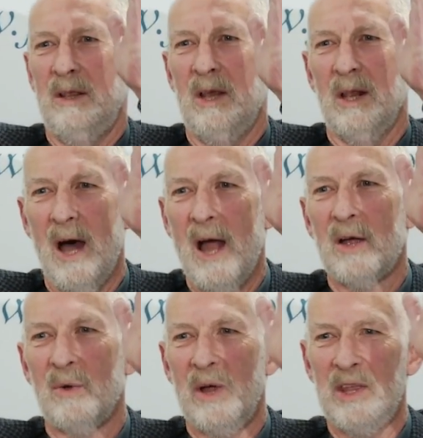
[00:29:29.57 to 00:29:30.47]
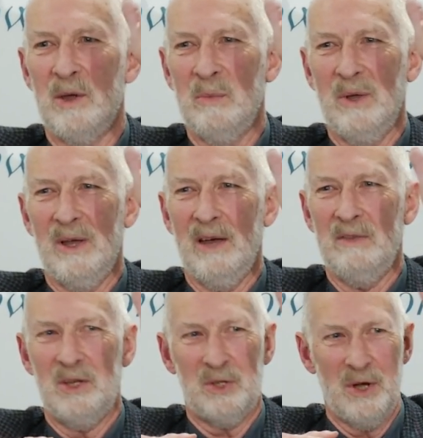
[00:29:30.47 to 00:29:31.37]
the logarithm of
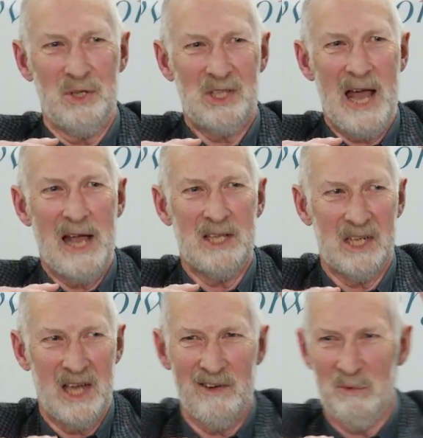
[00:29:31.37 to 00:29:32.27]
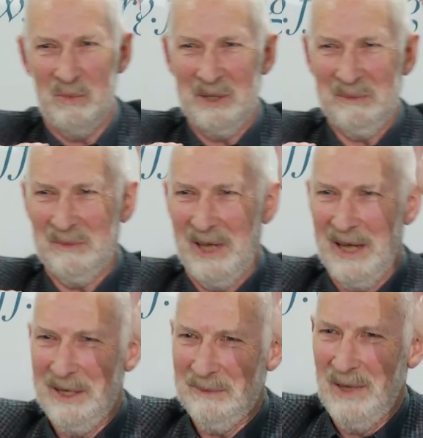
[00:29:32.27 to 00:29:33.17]
the true size of government.
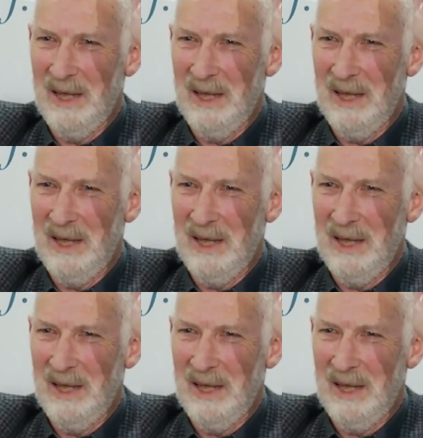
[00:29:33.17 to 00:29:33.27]
Okay?